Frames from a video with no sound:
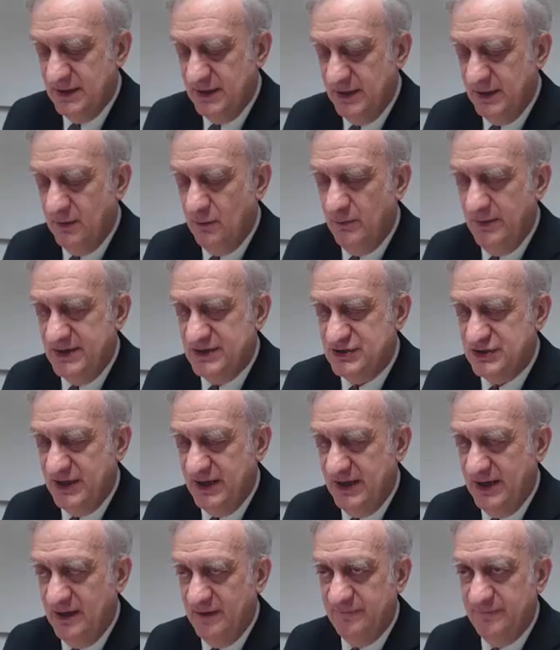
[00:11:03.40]
which
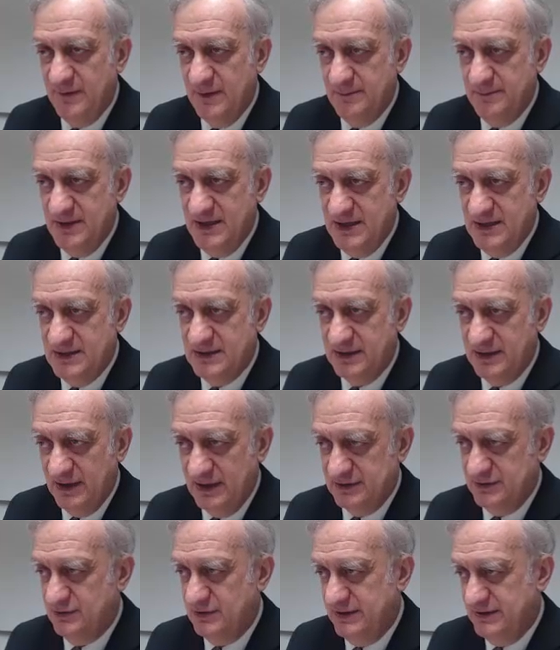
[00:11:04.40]
have been
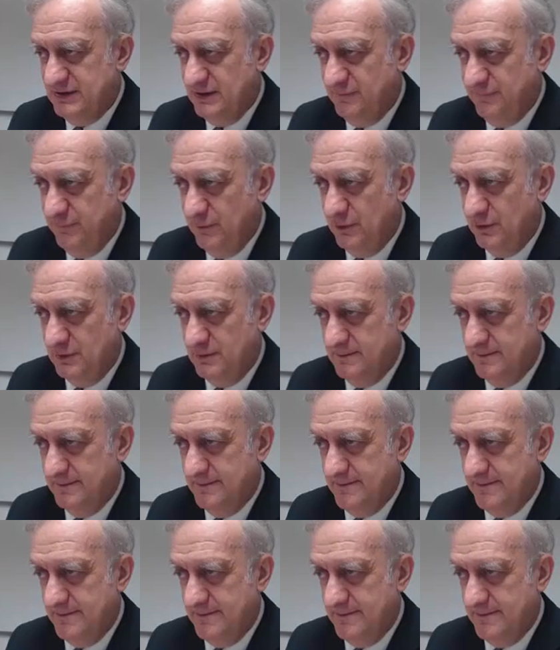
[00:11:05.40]
calculated for.